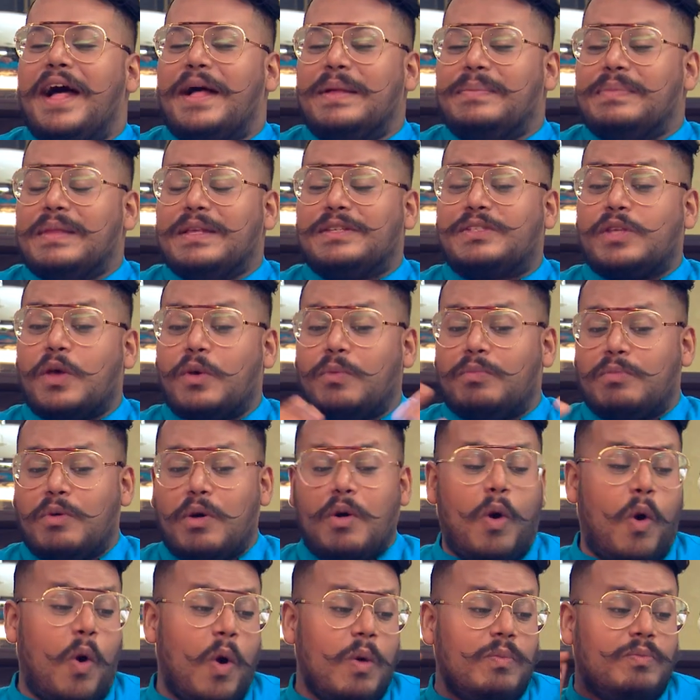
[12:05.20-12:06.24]
Um, so
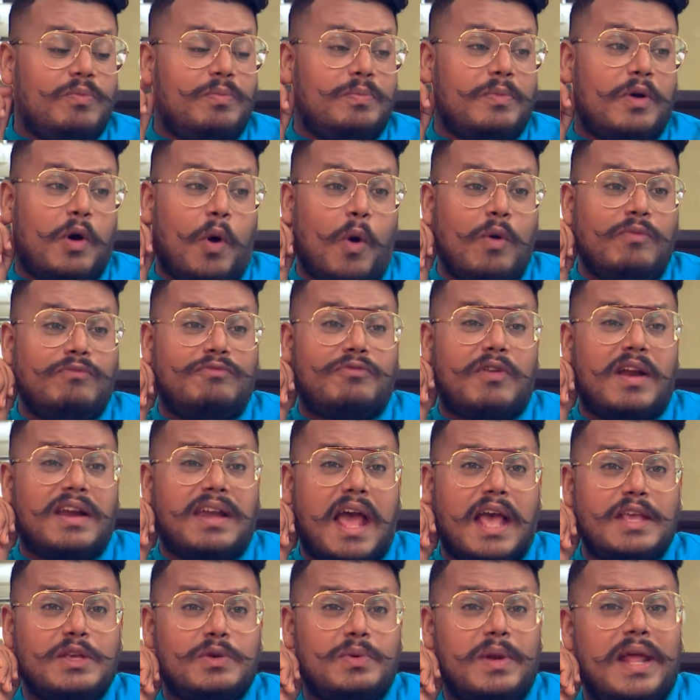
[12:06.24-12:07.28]
home home front,
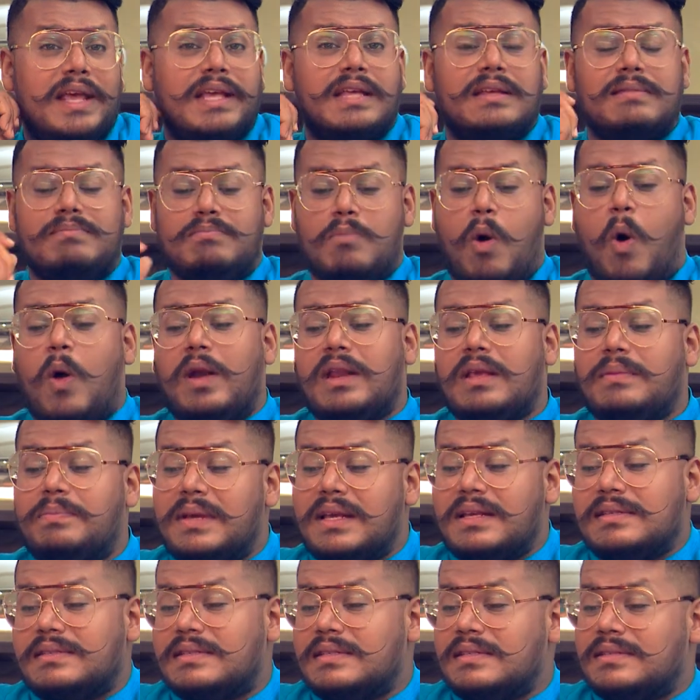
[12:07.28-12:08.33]
are you like a morning
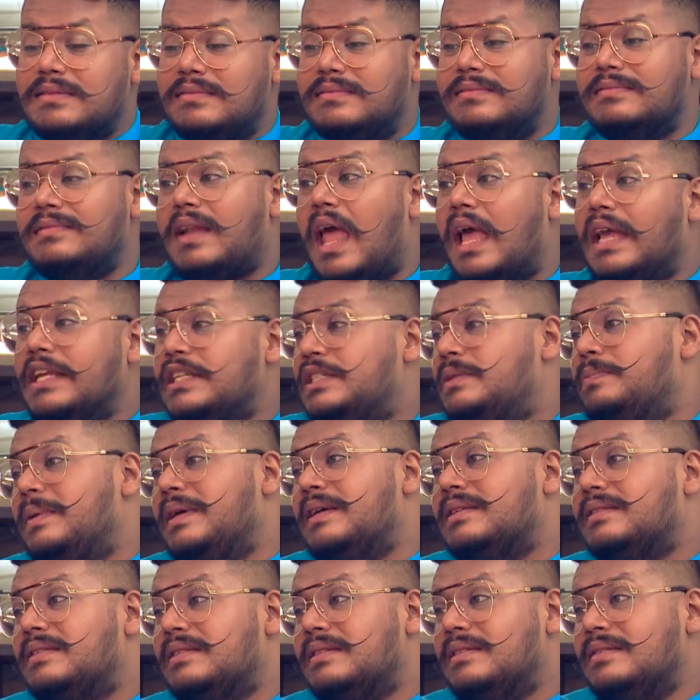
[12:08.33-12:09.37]
person, night
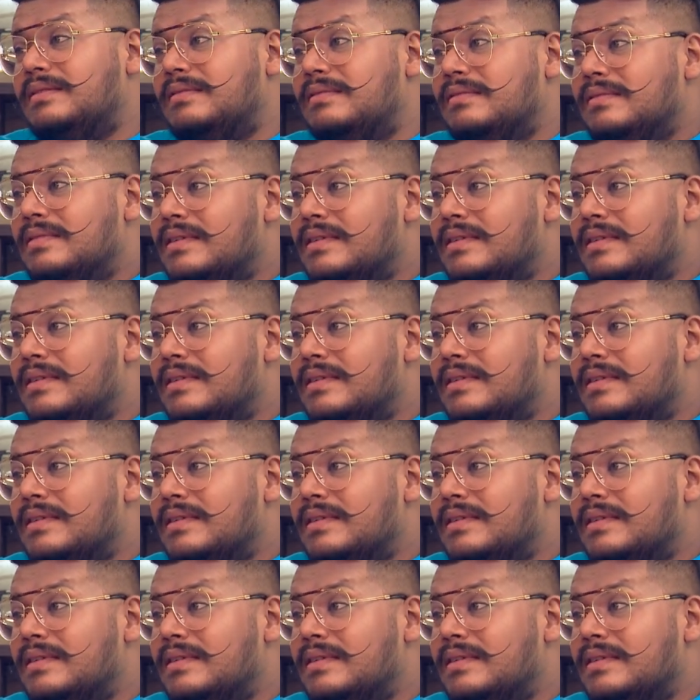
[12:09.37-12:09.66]
person?